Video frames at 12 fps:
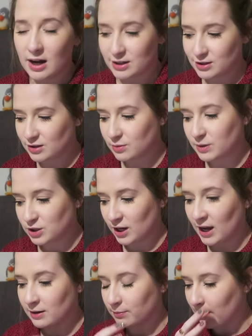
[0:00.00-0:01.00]
I just wish
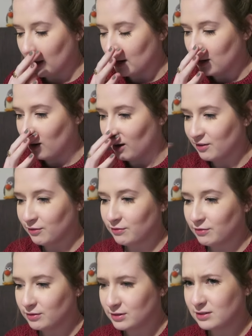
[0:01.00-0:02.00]
I had a better
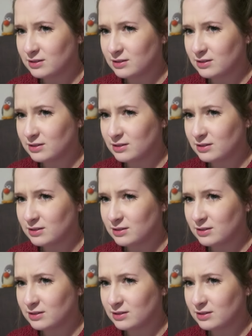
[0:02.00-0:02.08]
life